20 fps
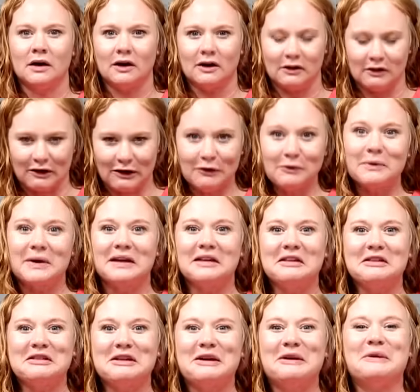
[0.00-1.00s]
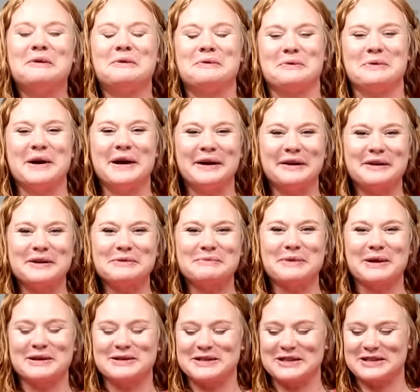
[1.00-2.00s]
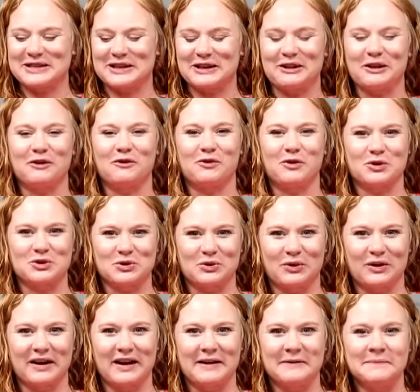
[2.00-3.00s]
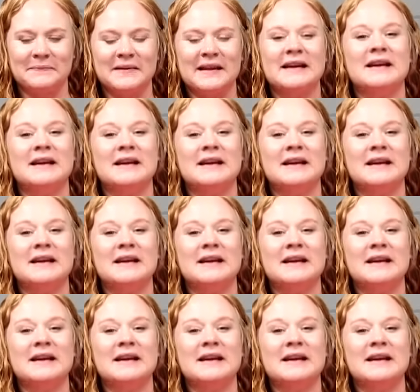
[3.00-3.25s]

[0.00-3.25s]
along with where to purchase the Glowforge Aura.